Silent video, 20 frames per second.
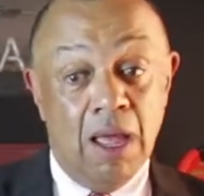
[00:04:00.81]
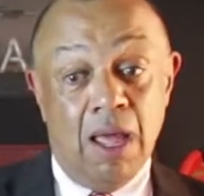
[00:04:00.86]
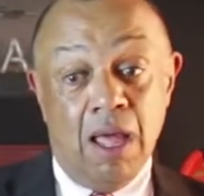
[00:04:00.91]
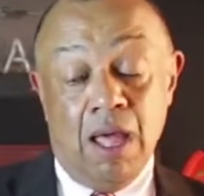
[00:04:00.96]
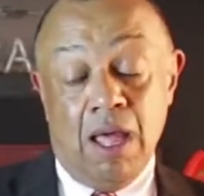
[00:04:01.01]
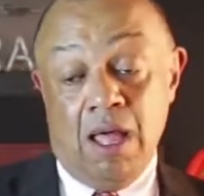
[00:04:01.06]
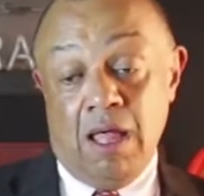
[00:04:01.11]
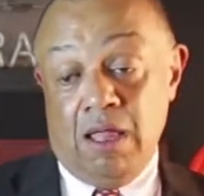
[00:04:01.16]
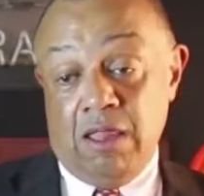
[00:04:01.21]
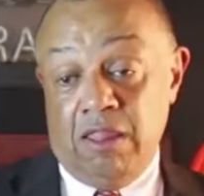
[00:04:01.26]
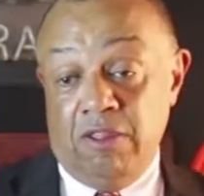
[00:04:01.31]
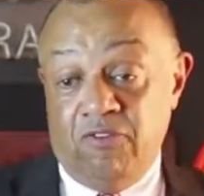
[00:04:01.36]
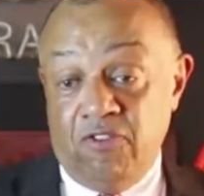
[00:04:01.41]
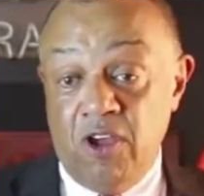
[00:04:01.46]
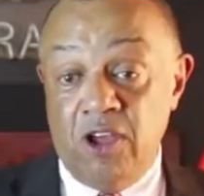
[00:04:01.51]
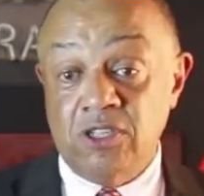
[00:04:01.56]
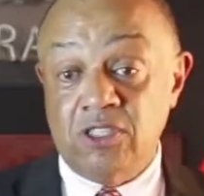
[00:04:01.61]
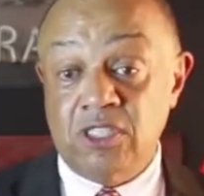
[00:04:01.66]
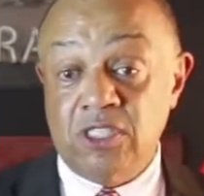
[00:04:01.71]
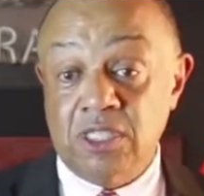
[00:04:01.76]
the
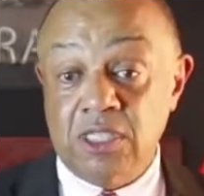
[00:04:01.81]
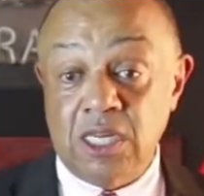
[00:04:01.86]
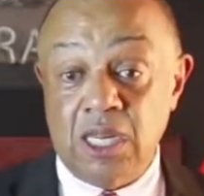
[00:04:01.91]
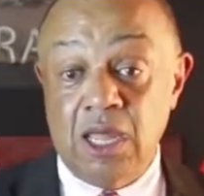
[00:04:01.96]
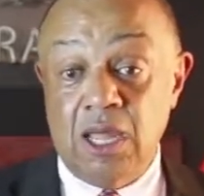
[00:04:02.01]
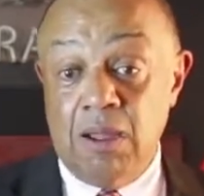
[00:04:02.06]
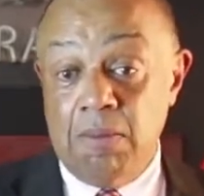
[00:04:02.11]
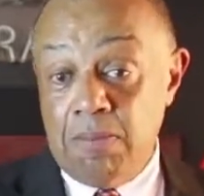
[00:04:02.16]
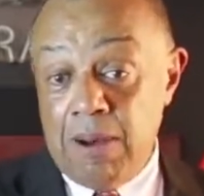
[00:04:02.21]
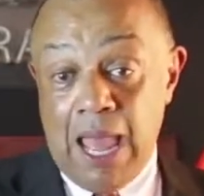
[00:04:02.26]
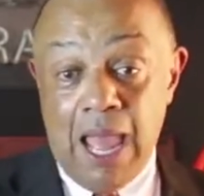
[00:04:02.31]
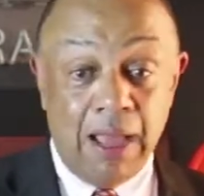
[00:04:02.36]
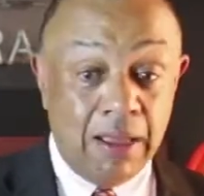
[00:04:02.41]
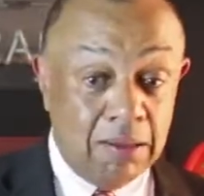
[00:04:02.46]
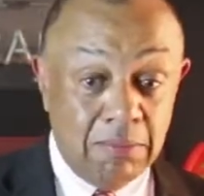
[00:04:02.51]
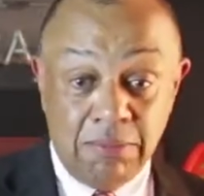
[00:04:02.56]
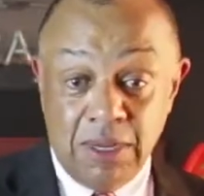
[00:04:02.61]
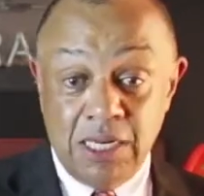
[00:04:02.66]
first black